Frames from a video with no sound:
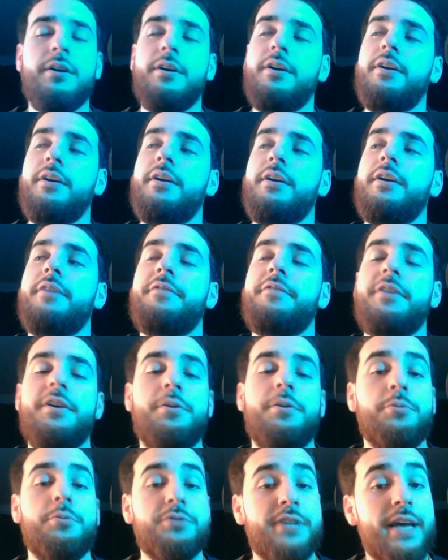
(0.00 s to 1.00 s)
If the
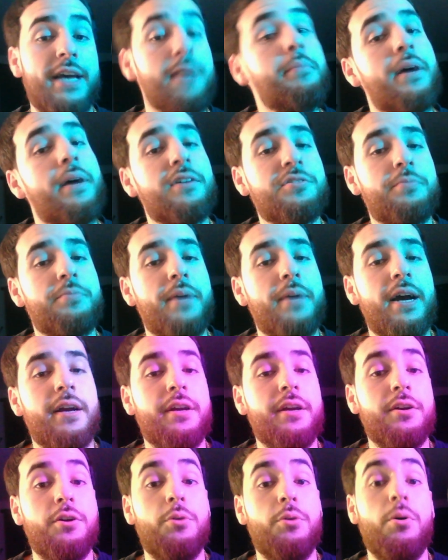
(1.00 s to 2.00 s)
Eagles can bounce back and
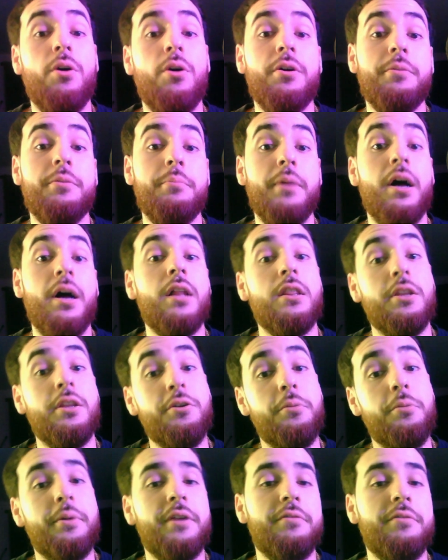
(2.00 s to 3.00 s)
go on a little
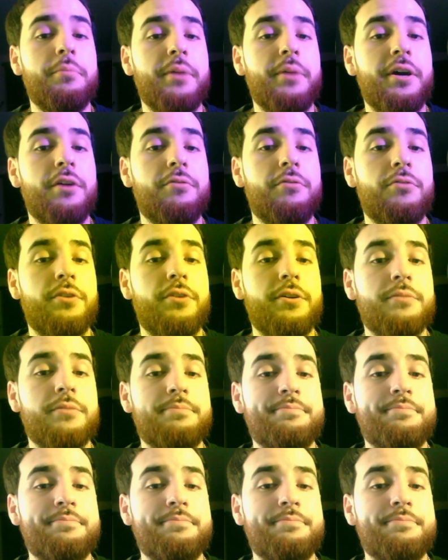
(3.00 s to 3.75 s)
bit of a playoff run